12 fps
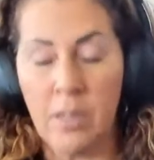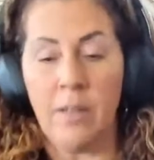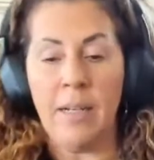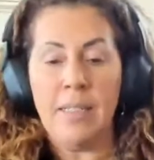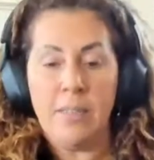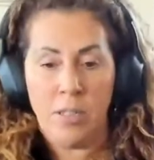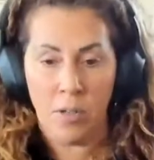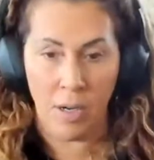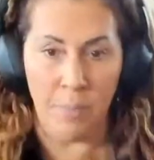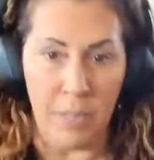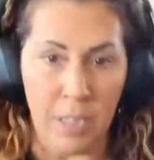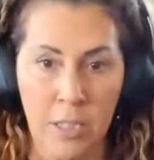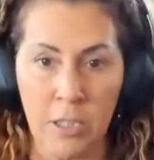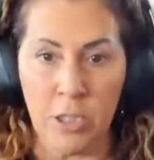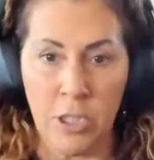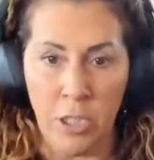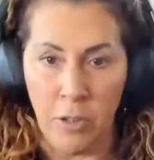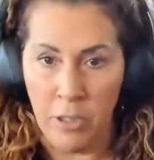All right, so I'm going to
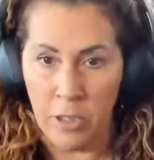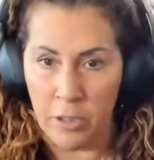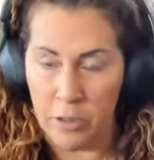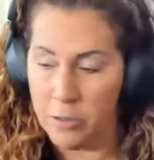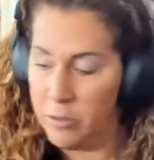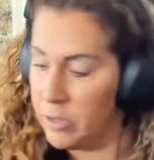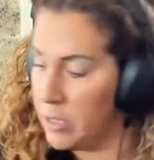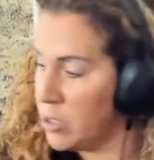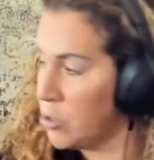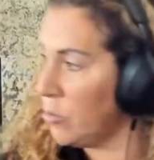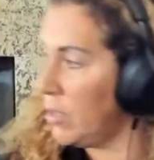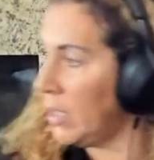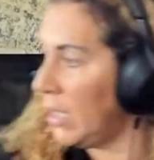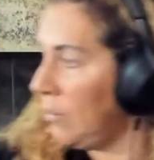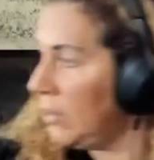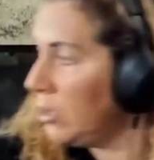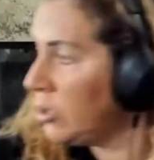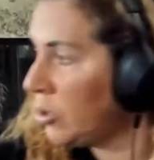show you this trick, and I'm
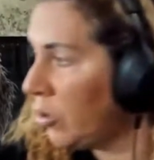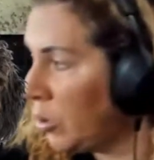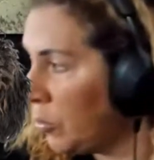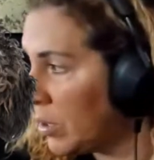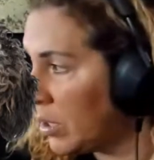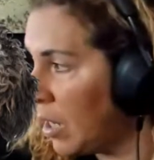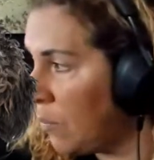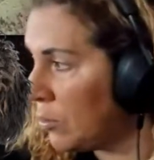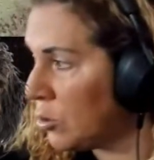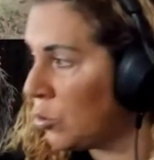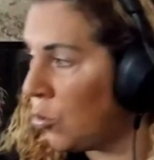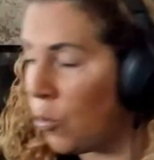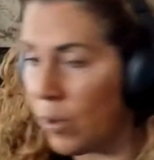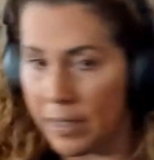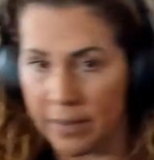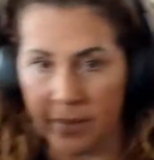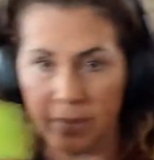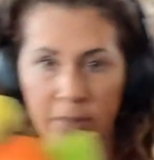going to show you with a couple
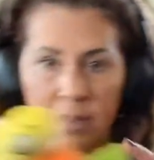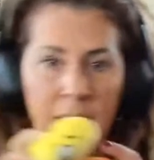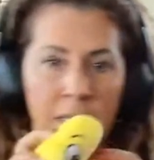toys.